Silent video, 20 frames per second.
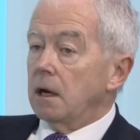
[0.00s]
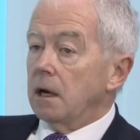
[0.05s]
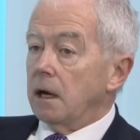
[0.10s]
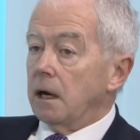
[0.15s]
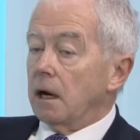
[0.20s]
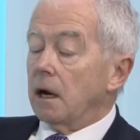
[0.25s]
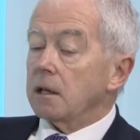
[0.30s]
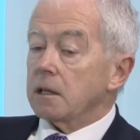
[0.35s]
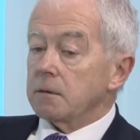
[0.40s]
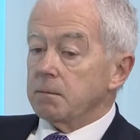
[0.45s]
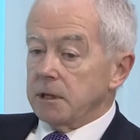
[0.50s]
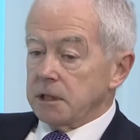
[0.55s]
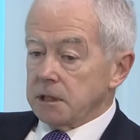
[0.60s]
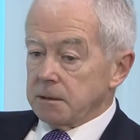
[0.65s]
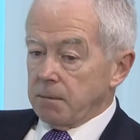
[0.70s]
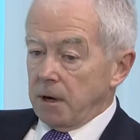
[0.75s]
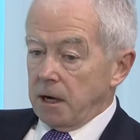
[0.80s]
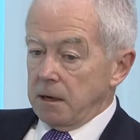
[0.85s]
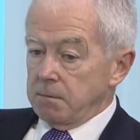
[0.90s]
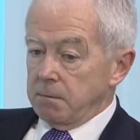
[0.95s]
Other
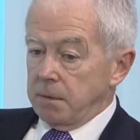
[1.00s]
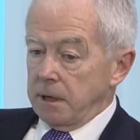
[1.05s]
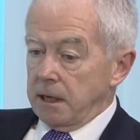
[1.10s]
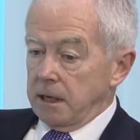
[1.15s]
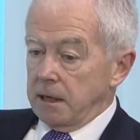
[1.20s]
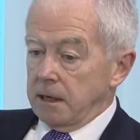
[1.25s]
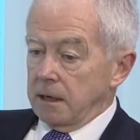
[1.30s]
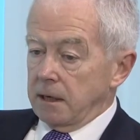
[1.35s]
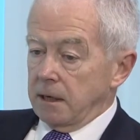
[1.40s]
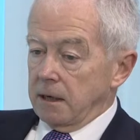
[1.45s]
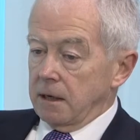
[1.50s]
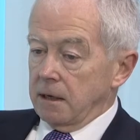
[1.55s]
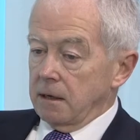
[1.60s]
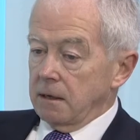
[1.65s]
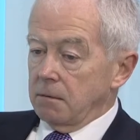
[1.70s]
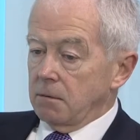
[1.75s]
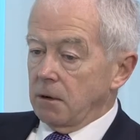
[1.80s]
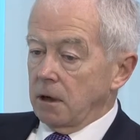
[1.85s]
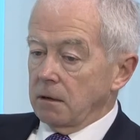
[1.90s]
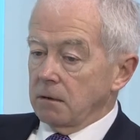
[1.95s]
bits might be
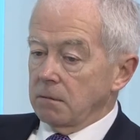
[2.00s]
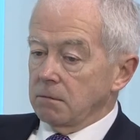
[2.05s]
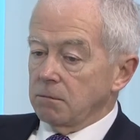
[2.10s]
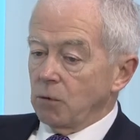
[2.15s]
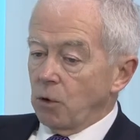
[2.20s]
well,